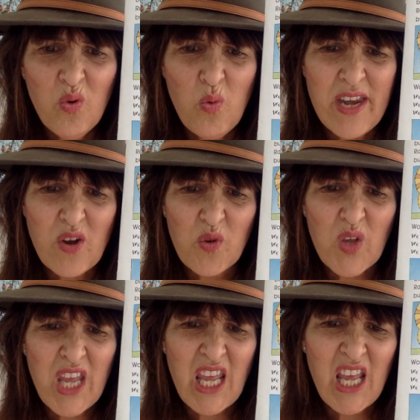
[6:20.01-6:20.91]
we don't
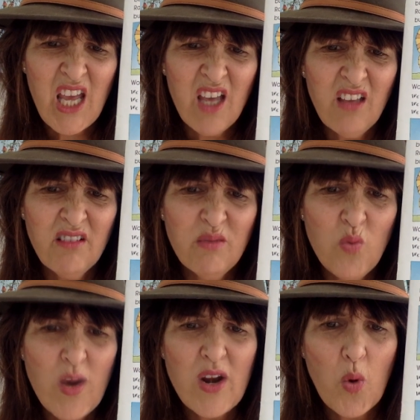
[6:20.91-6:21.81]
care,
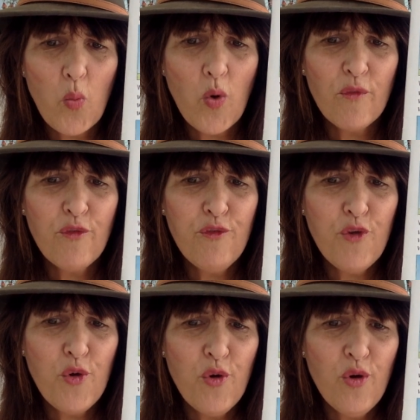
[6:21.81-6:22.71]
we don't want
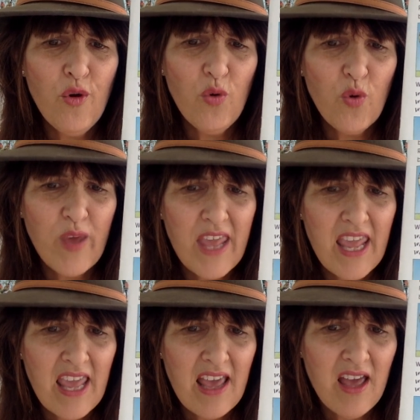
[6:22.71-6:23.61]
fur or
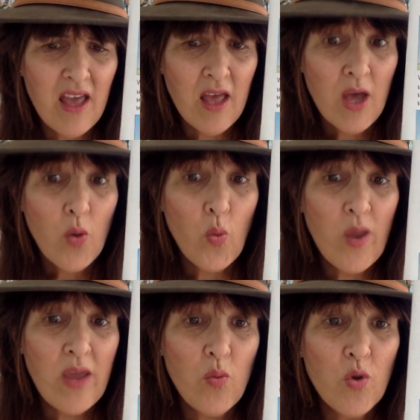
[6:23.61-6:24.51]
hair,
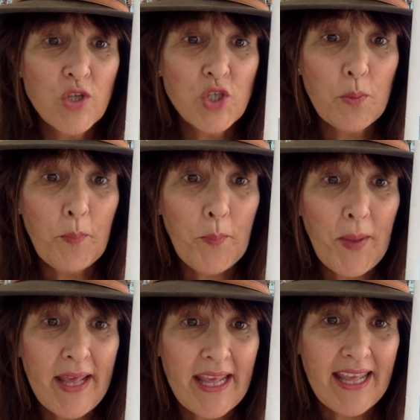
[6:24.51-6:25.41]
we want to
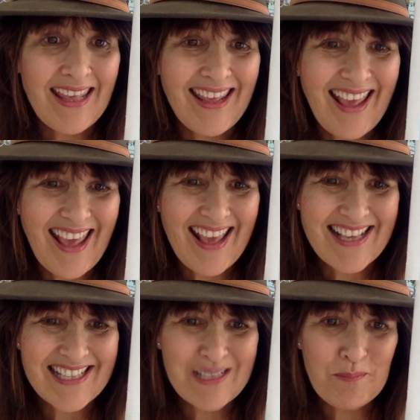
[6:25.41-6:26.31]
be
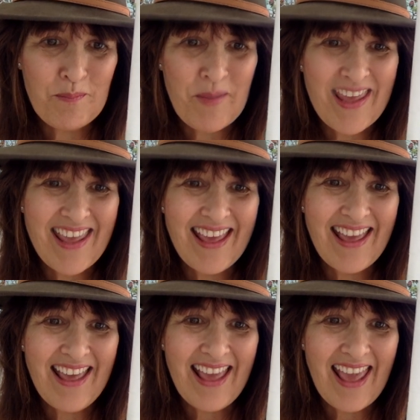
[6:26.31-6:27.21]
as
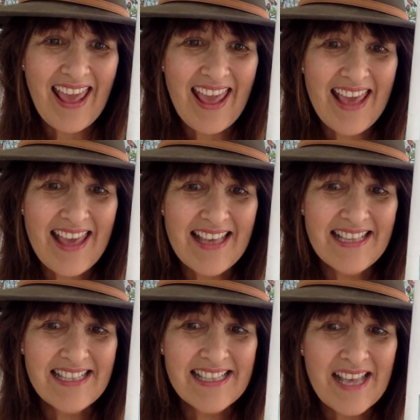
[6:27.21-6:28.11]
bare
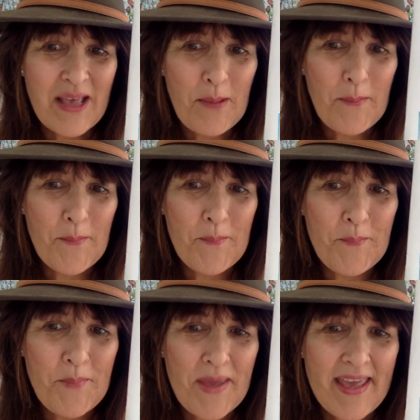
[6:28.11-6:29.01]
as
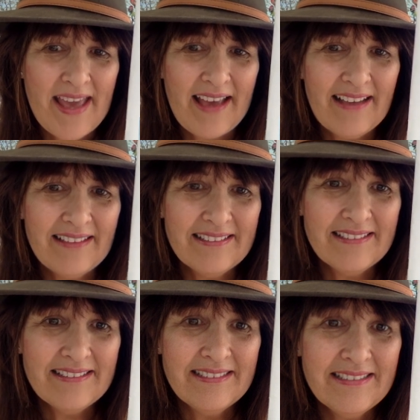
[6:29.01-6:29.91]
bear.
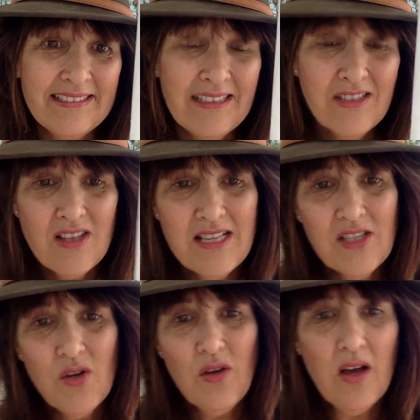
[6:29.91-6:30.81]
So there's
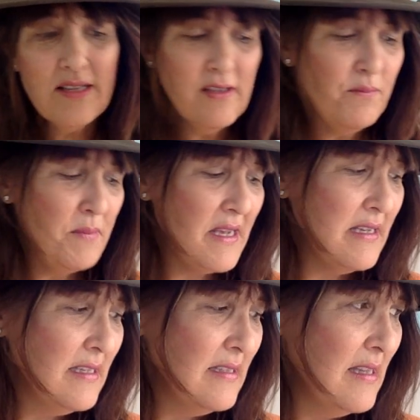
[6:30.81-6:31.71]
2 kinds of
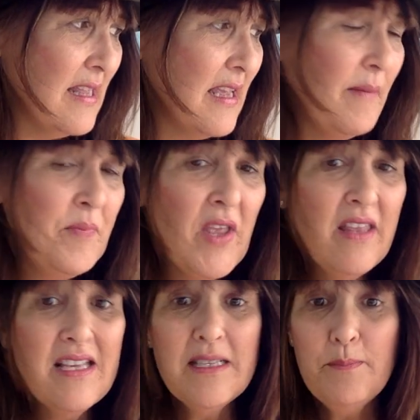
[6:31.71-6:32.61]
bears, isn't there?
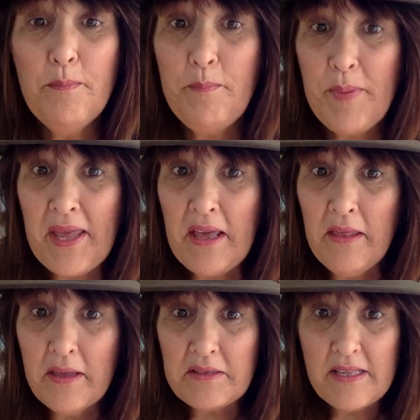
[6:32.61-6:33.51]
There's bear
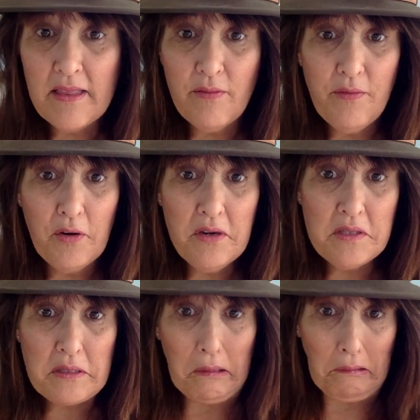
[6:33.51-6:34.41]
that's in the forest,